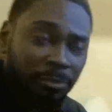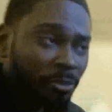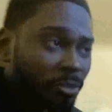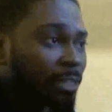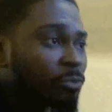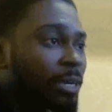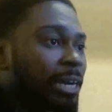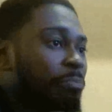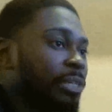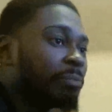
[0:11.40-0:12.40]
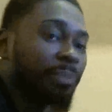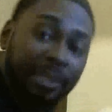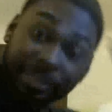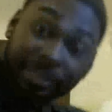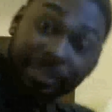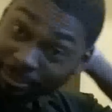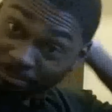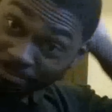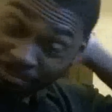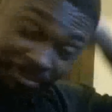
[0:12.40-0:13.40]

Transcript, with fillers: up the Roddy Rod Big Business.